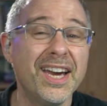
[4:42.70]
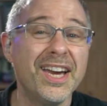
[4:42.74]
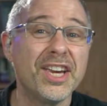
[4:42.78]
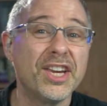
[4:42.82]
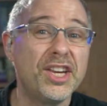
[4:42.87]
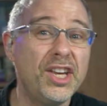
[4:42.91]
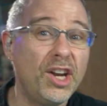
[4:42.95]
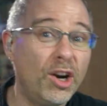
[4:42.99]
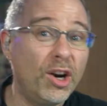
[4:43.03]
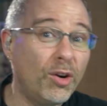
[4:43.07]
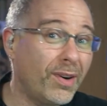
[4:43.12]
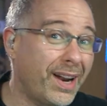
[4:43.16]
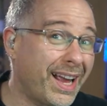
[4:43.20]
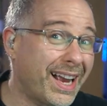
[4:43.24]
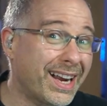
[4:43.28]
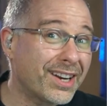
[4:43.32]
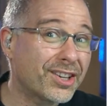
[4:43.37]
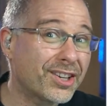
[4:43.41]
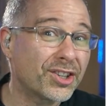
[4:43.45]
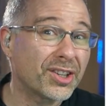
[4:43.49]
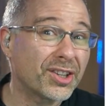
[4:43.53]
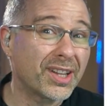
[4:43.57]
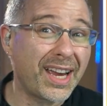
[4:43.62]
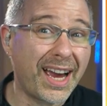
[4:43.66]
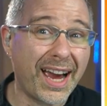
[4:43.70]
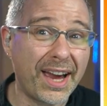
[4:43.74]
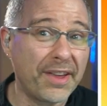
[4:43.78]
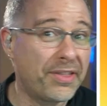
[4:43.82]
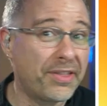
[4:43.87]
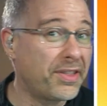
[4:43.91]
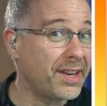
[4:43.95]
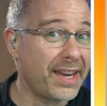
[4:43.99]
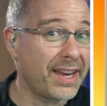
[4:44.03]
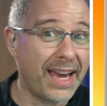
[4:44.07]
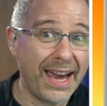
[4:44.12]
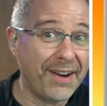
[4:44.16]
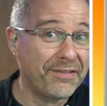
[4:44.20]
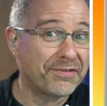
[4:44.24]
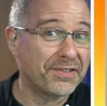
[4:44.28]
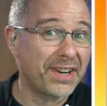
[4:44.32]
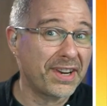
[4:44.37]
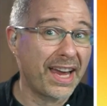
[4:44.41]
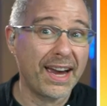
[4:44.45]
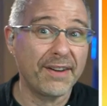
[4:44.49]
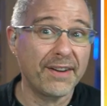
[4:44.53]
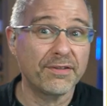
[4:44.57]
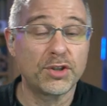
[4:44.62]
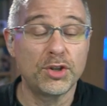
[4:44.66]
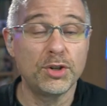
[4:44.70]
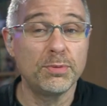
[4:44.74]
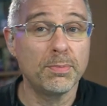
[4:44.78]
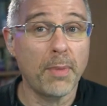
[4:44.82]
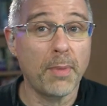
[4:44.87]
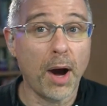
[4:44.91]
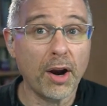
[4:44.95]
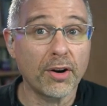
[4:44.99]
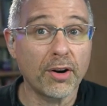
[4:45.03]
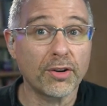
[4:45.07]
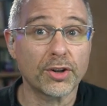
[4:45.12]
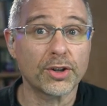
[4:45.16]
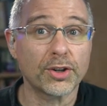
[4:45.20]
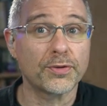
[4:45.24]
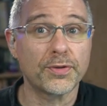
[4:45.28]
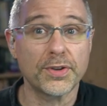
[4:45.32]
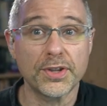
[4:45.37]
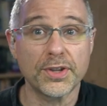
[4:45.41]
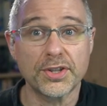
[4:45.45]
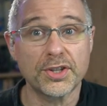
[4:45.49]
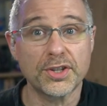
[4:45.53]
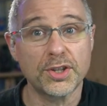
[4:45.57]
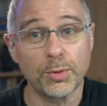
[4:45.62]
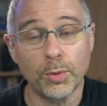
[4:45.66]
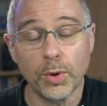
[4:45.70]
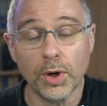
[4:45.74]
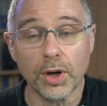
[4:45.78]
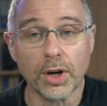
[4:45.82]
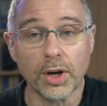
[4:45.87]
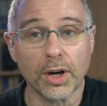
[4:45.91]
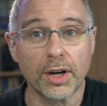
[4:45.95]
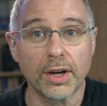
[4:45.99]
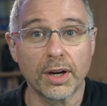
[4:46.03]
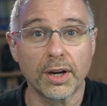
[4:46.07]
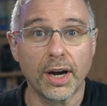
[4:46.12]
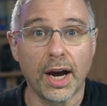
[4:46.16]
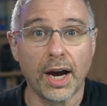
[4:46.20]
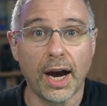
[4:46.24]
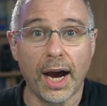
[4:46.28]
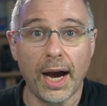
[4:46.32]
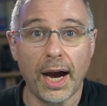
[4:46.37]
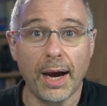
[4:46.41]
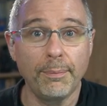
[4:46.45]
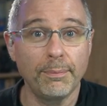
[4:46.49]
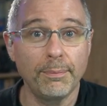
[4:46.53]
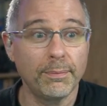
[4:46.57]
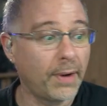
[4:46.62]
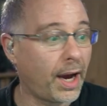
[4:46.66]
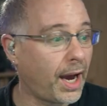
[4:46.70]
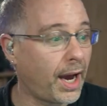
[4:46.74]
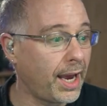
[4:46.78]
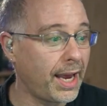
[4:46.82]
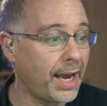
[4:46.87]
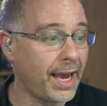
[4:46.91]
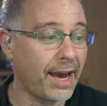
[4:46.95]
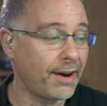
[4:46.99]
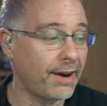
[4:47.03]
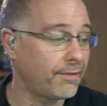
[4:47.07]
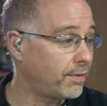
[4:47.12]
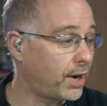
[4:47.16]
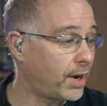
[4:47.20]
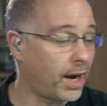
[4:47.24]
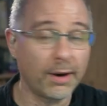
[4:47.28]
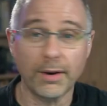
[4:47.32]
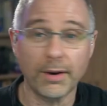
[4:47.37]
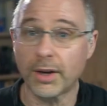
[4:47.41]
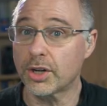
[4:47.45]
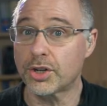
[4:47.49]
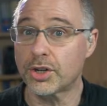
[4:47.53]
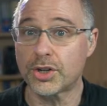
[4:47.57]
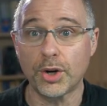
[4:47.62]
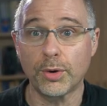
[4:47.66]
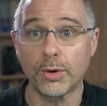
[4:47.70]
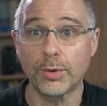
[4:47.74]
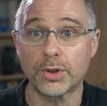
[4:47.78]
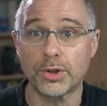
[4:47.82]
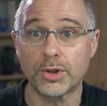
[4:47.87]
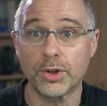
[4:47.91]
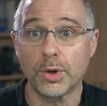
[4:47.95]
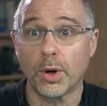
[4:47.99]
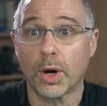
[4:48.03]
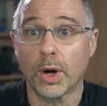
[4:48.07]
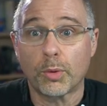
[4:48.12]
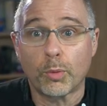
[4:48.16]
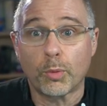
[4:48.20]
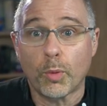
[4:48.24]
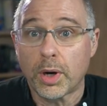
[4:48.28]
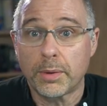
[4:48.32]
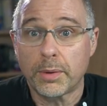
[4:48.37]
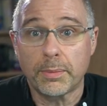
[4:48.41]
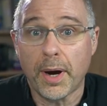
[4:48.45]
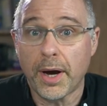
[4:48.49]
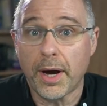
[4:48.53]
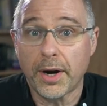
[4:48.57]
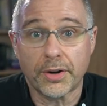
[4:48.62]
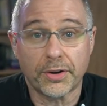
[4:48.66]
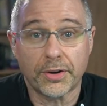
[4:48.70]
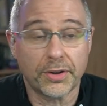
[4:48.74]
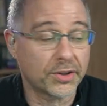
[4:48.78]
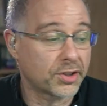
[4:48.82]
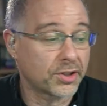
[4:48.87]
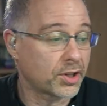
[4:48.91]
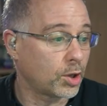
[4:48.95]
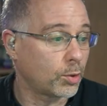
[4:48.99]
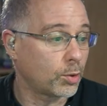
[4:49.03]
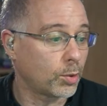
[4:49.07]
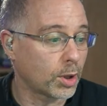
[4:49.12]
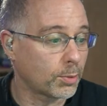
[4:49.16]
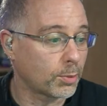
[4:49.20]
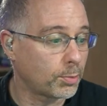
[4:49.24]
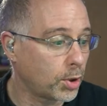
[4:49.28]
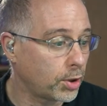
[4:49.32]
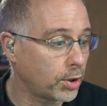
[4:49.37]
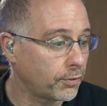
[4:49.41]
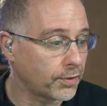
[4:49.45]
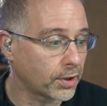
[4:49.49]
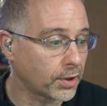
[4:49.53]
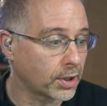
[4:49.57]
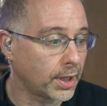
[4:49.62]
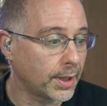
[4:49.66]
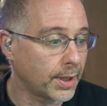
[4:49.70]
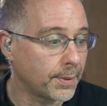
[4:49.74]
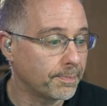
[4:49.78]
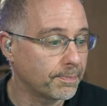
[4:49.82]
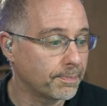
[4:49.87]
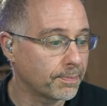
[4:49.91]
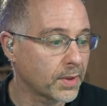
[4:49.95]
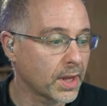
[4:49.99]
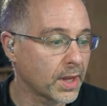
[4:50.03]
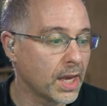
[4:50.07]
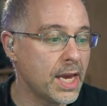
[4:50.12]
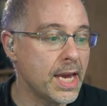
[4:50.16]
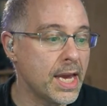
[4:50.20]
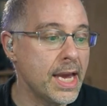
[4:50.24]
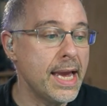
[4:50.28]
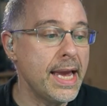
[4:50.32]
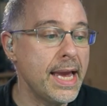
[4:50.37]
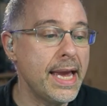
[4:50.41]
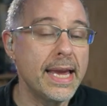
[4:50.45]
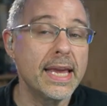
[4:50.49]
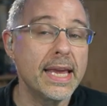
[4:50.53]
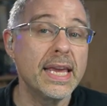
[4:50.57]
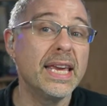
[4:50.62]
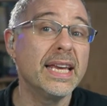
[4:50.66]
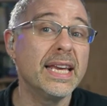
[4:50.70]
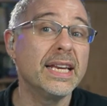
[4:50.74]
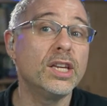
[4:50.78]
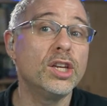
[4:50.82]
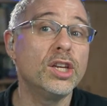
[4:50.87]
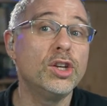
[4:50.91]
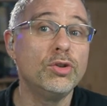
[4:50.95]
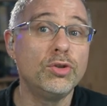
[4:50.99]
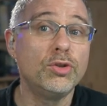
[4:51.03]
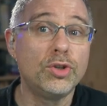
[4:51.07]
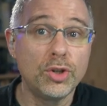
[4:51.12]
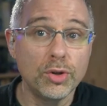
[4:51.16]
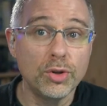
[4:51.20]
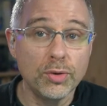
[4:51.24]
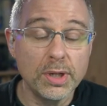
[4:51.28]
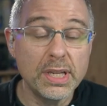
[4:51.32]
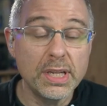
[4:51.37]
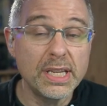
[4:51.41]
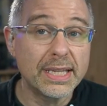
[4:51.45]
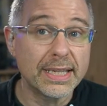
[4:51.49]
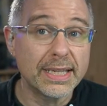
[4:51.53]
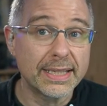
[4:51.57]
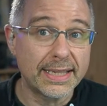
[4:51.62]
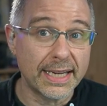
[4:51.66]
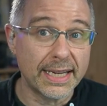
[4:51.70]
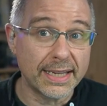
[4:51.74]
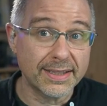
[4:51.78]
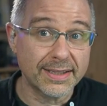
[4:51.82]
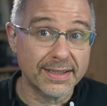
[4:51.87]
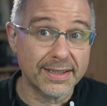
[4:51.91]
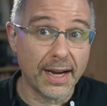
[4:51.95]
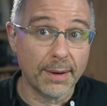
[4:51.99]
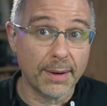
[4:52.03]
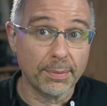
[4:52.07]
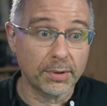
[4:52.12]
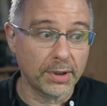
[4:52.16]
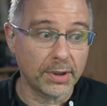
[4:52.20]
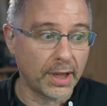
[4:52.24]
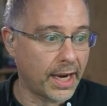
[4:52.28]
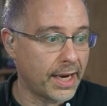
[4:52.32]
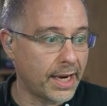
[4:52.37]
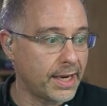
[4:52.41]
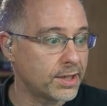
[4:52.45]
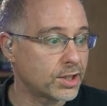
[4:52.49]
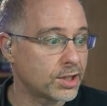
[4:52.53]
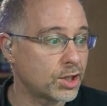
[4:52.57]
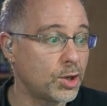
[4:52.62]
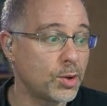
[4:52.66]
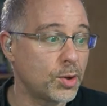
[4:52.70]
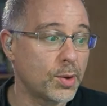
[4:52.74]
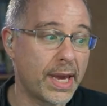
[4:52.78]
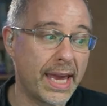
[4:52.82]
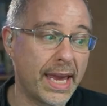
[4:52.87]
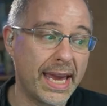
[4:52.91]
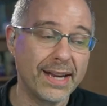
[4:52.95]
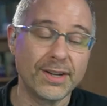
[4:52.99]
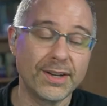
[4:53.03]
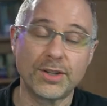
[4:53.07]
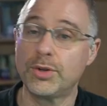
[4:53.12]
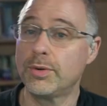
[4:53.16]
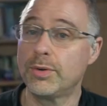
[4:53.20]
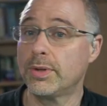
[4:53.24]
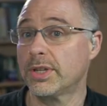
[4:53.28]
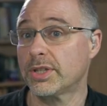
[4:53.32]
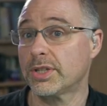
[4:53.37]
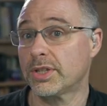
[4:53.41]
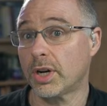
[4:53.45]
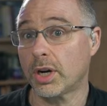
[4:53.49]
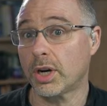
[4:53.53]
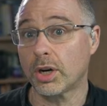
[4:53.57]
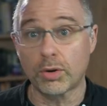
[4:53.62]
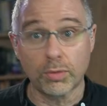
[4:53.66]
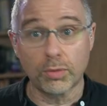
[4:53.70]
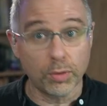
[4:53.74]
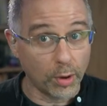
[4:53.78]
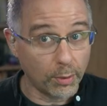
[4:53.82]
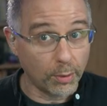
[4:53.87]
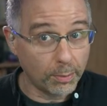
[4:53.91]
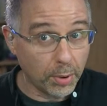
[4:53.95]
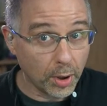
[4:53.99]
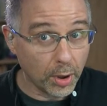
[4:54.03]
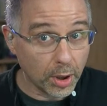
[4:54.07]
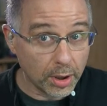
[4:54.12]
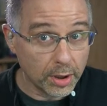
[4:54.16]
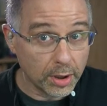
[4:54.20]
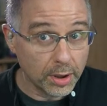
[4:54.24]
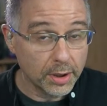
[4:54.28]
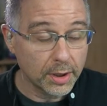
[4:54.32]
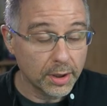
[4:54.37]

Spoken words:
You don't actually, I think, have to have two monitors for this to work. I'm going to show it to you on one monitor. It's going to work perfectly. You do need the desktop client, so you can't do this on a Chromebook.